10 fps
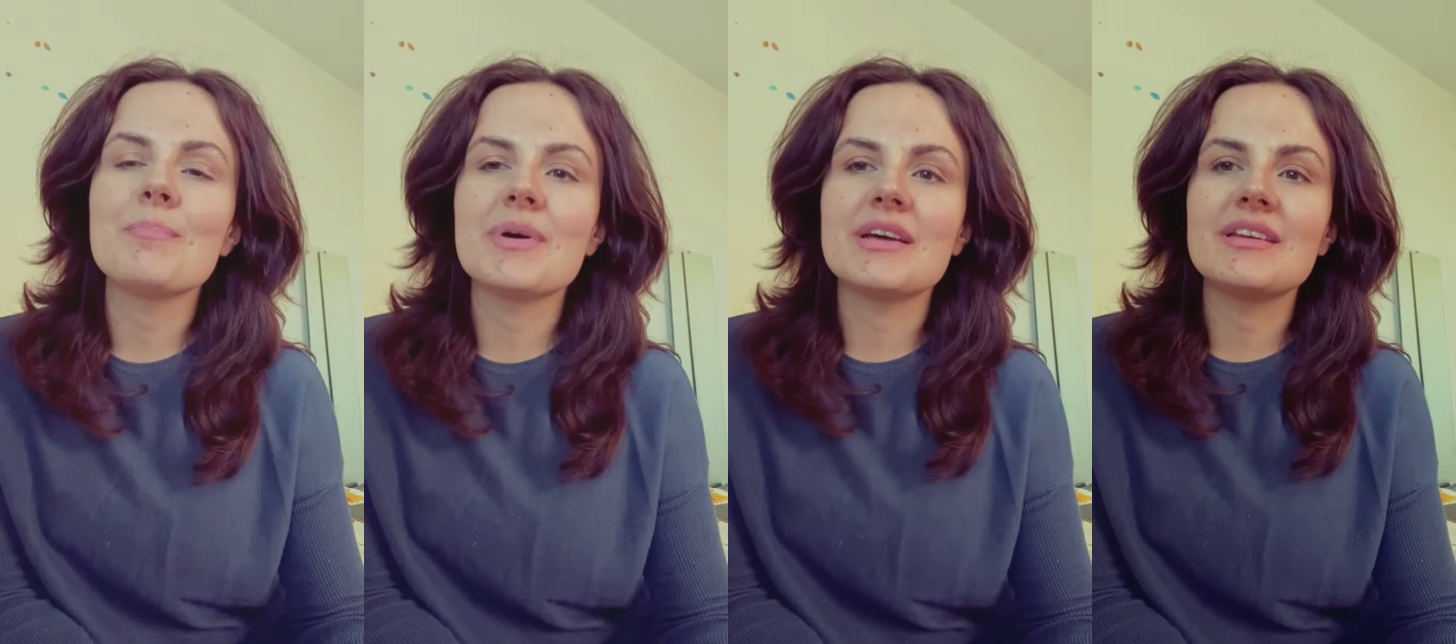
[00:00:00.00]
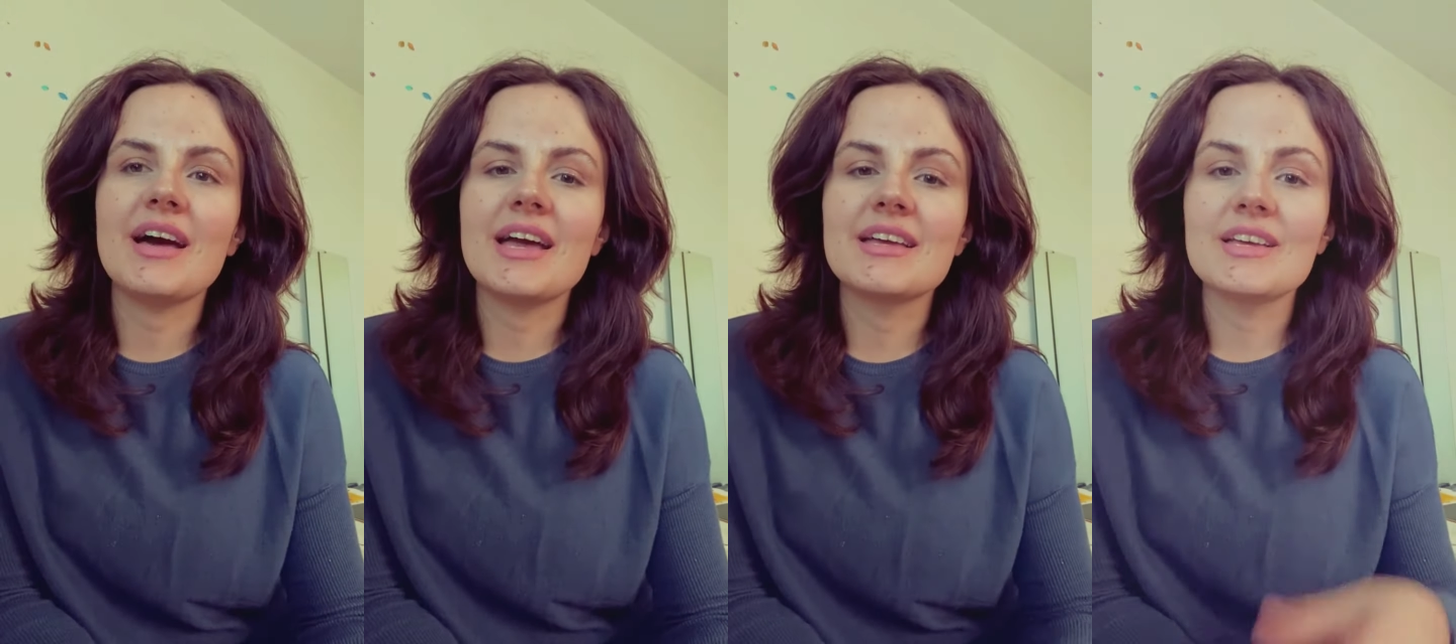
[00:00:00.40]
But
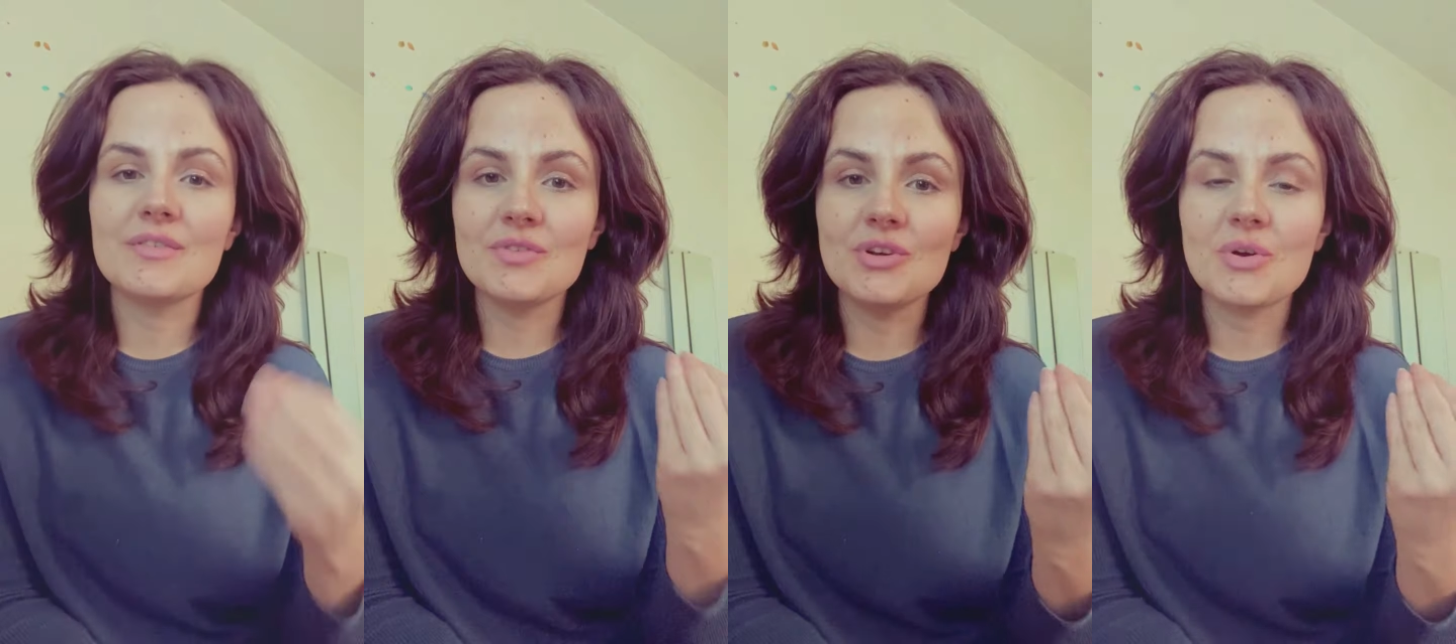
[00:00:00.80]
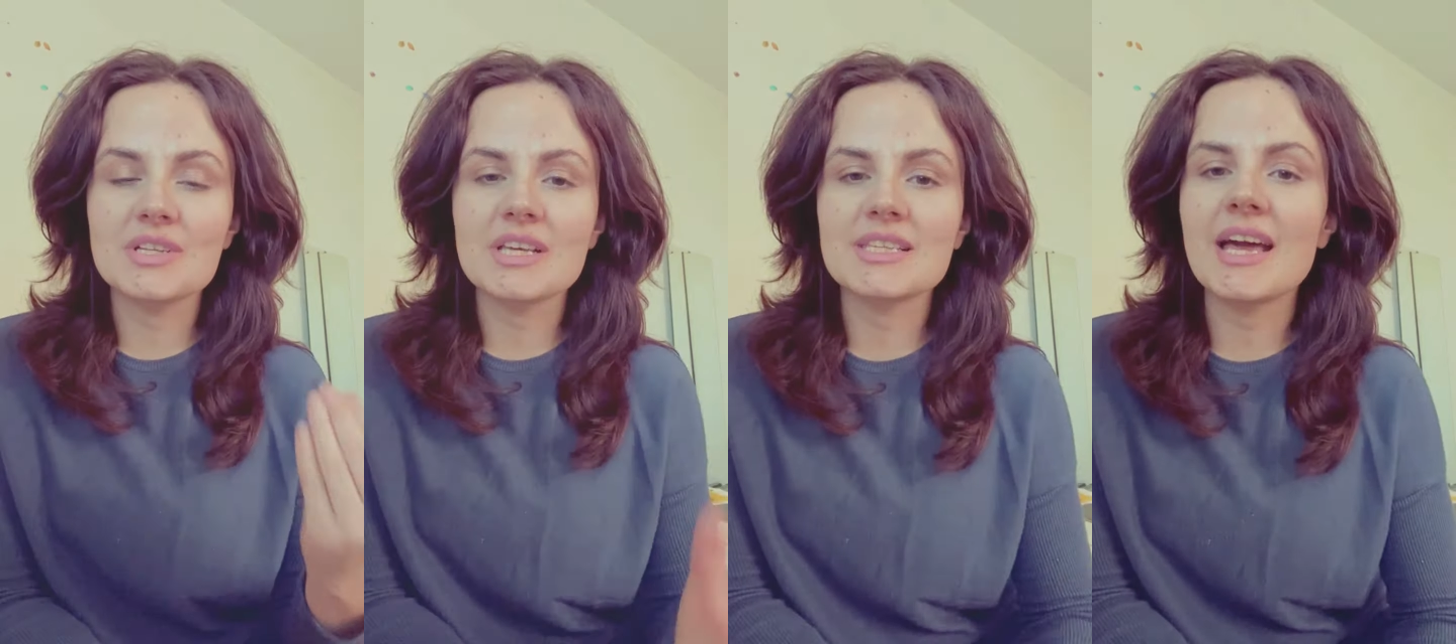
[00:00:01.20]
if you
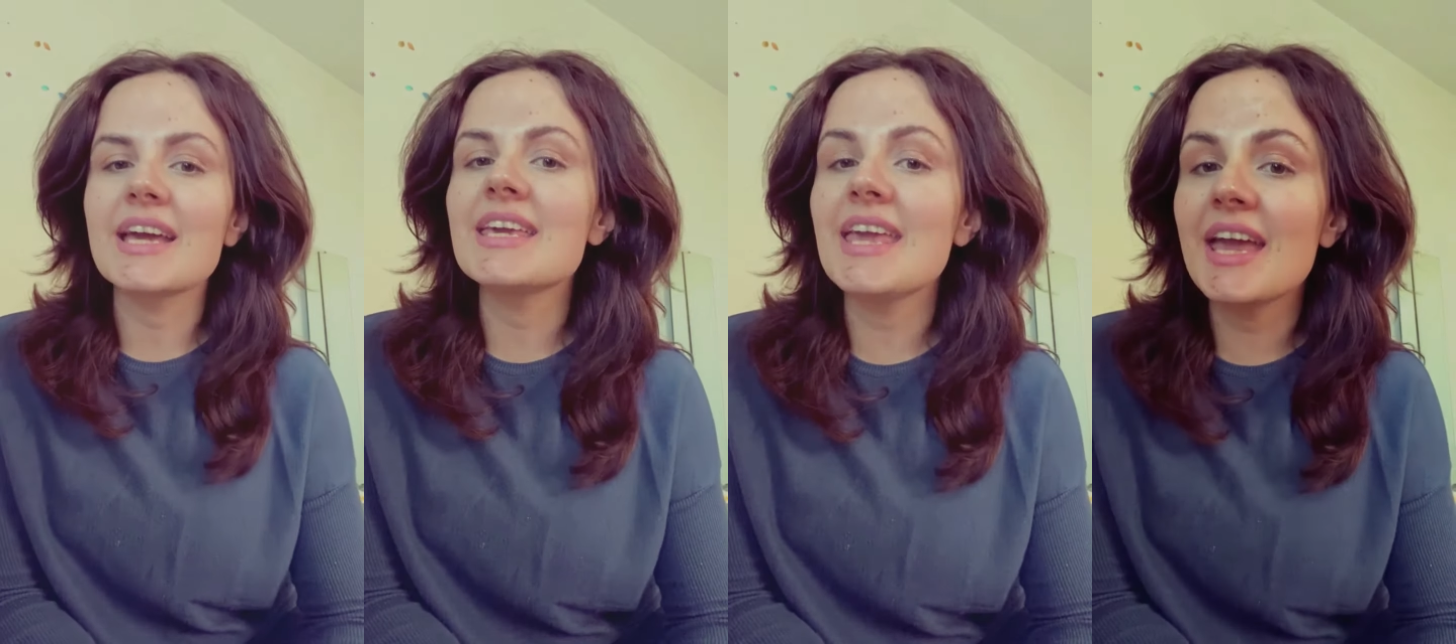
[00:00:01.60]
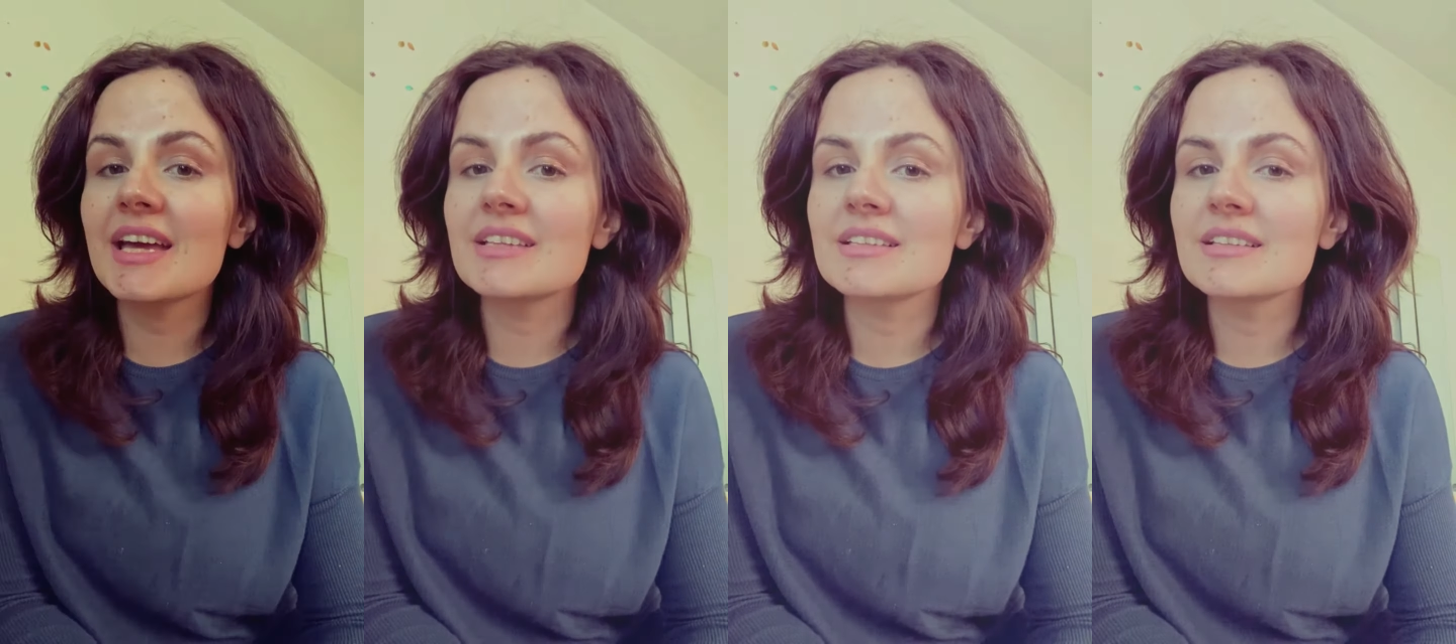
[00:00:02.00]
notice, I said I
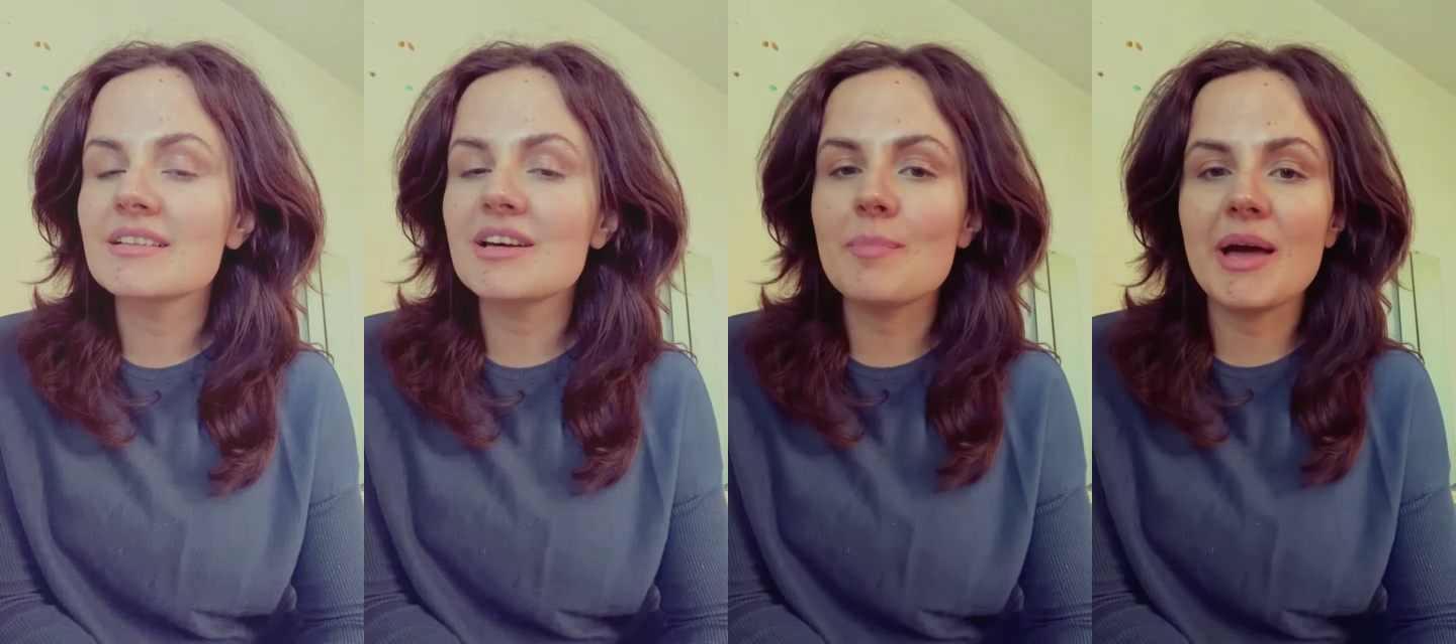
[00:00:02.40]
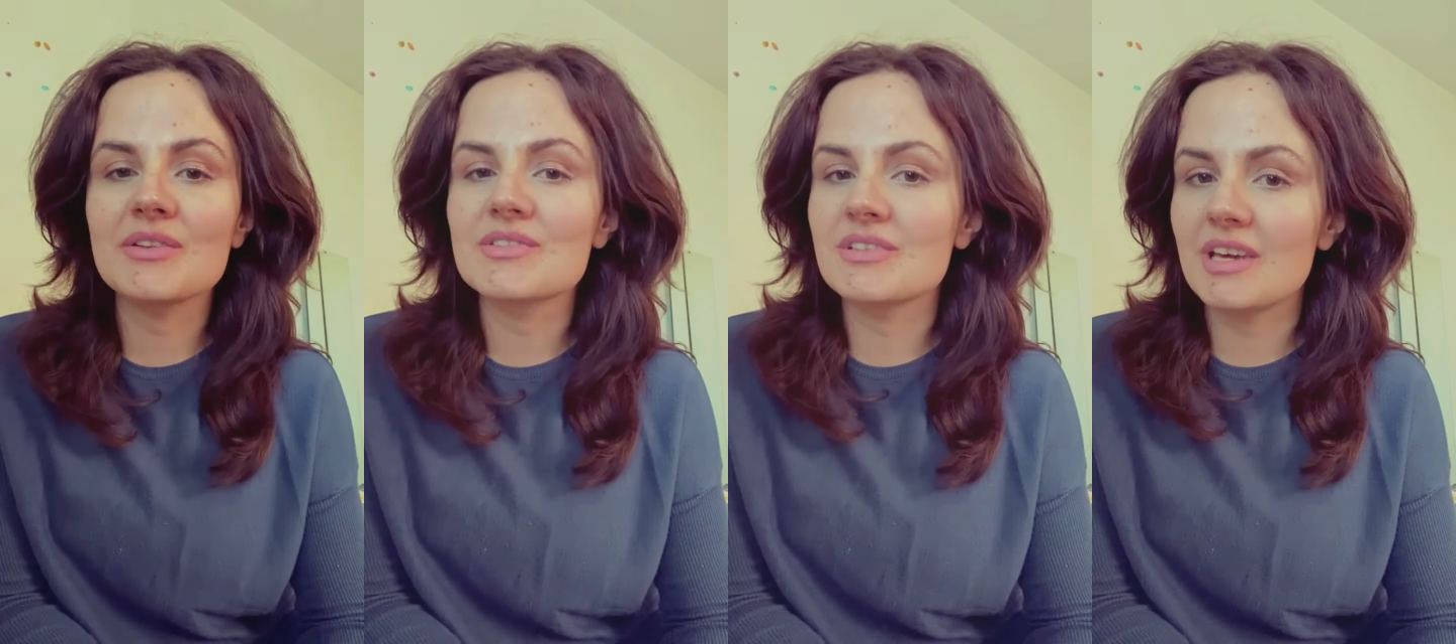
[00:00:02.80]
can't come
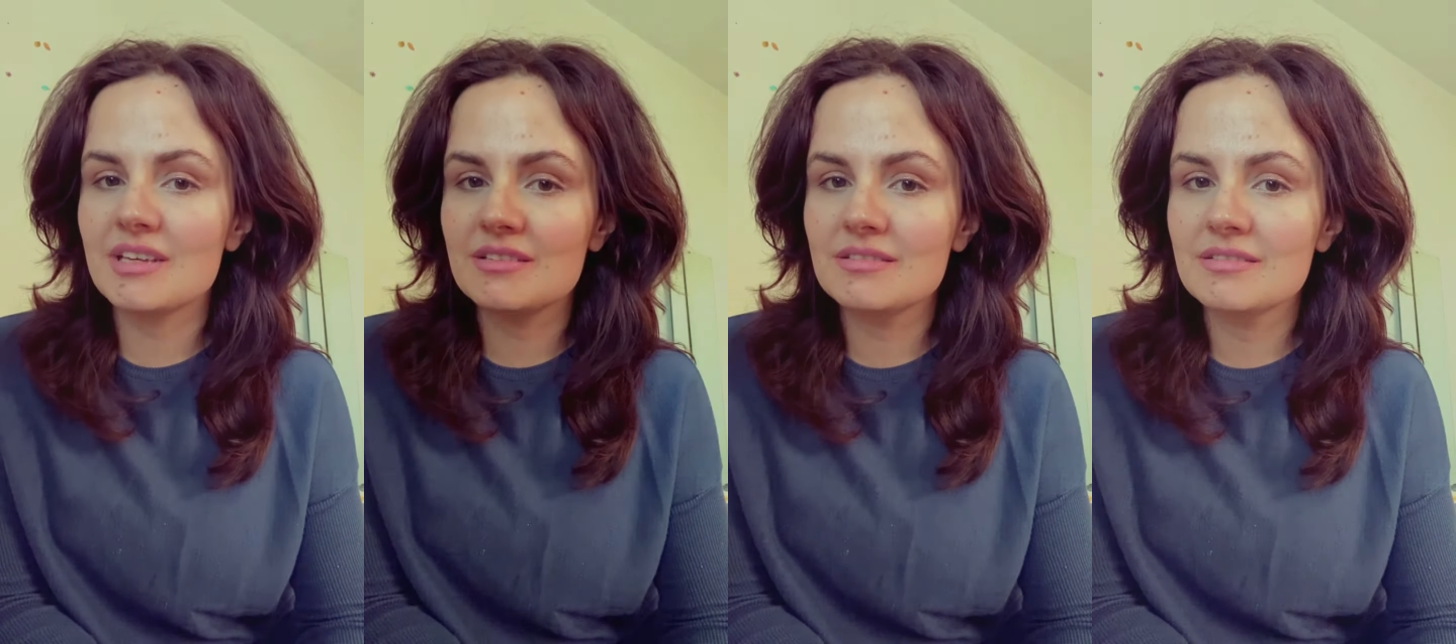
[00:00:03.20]
out tonight.